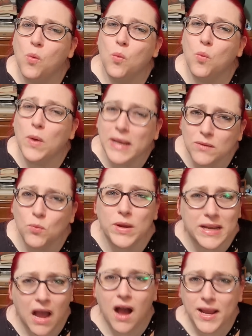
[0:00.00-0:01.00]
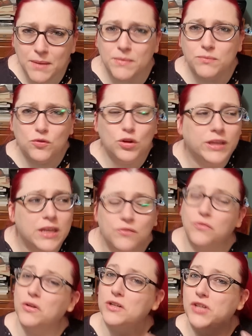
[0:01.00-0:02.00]
When I'm
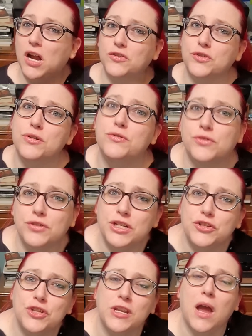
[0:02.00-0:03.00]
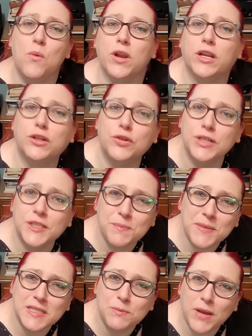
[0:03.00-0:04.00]
looking for a Doctor Who tradition, I want a
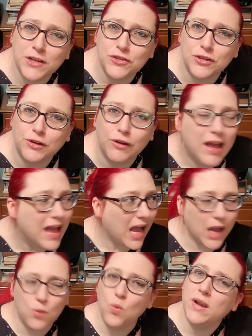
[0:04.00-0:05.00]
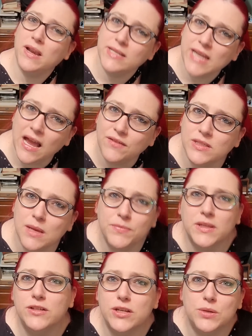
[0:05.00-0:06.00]
Christmas special. I want it to have
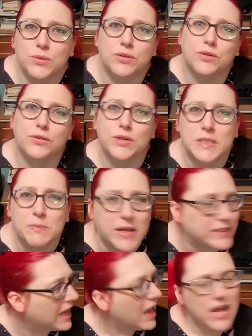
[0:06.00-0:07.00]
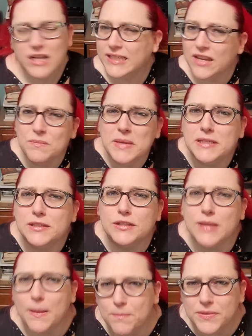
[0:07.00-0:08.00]
something to do with Christmas. Give me
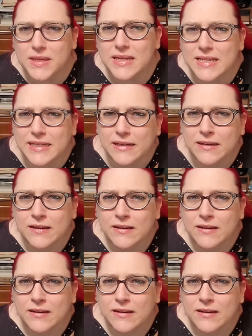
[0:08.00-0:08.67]
something.